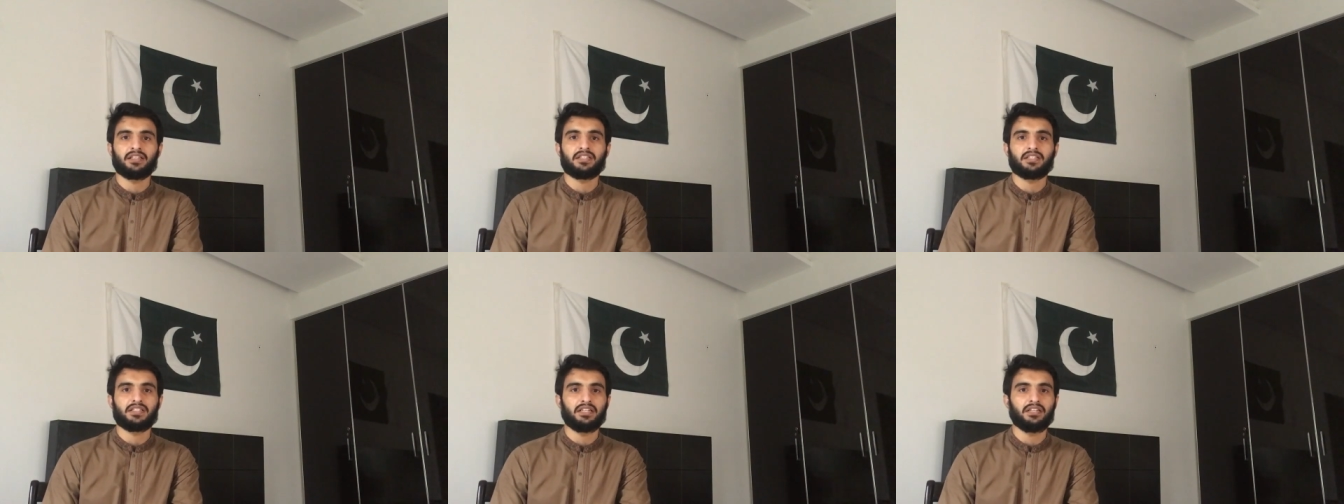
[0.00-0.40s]

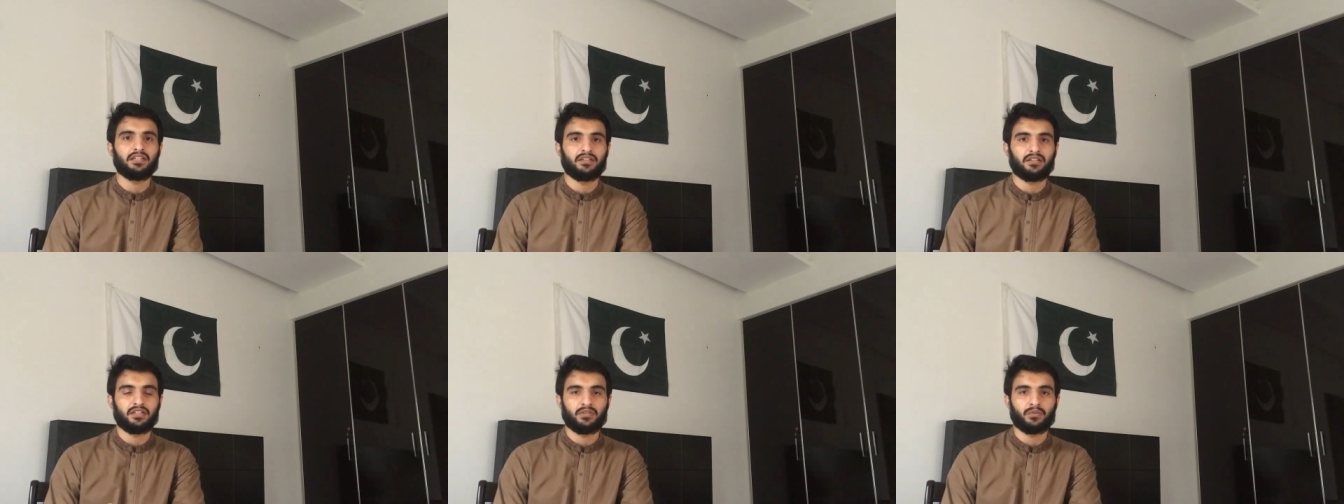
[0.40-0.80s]
the
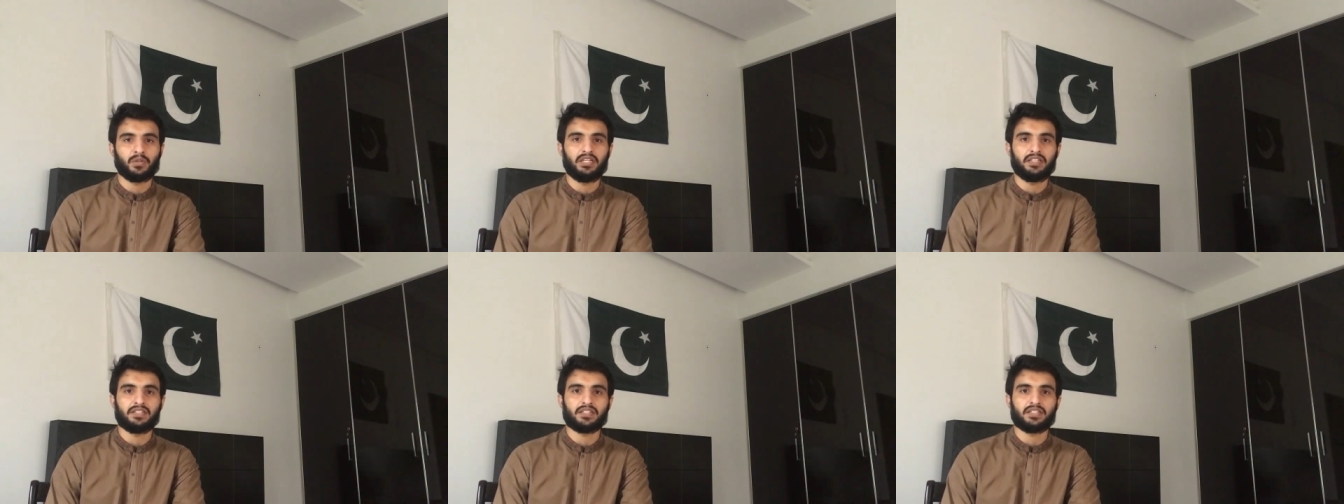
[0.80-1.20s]
center in
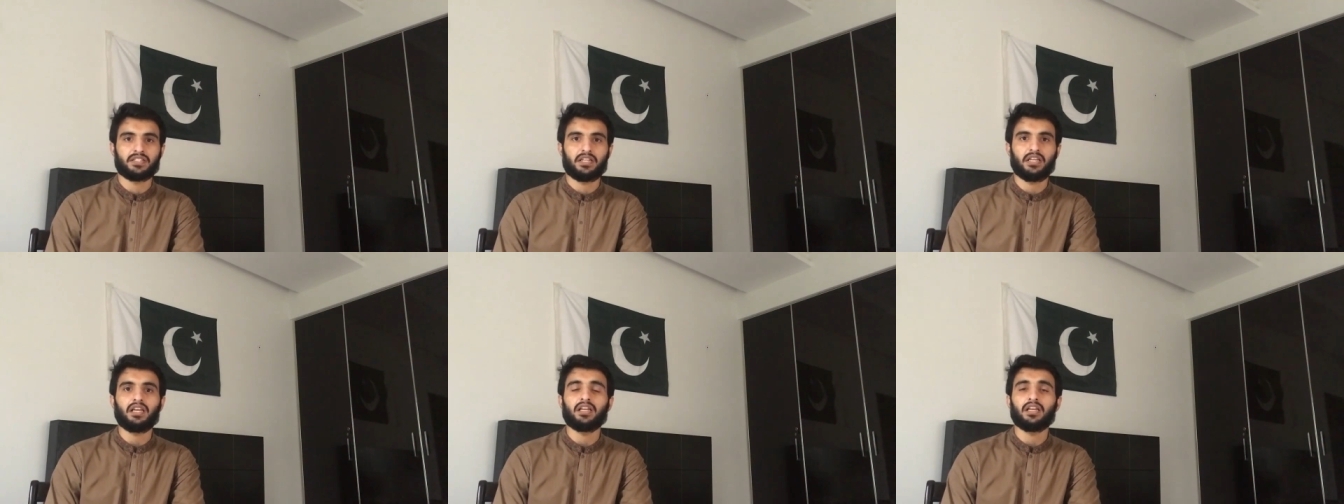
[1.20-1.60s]

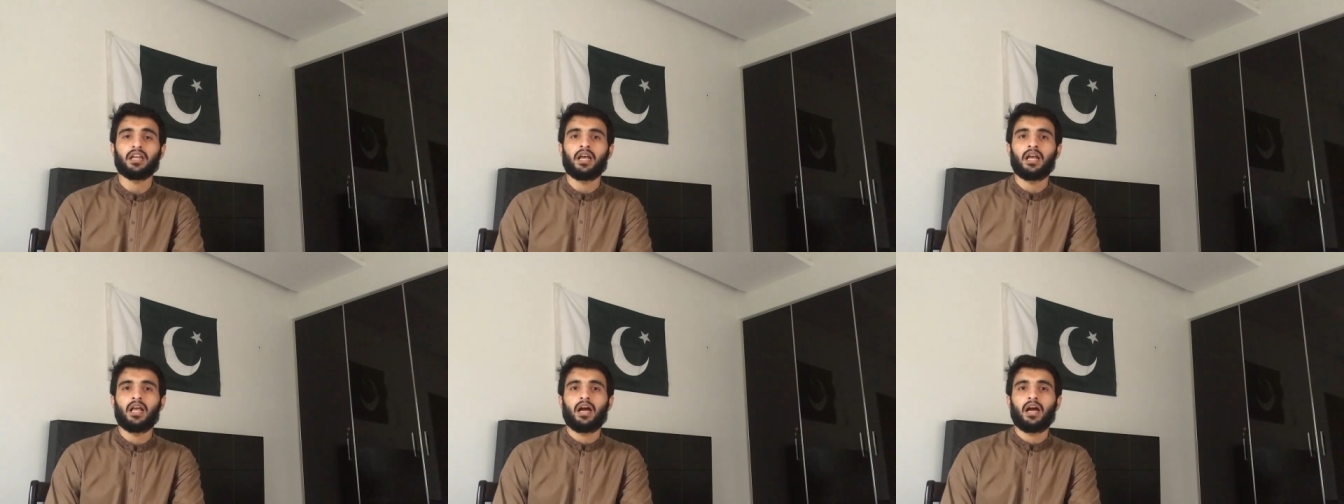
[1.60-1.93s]
2016,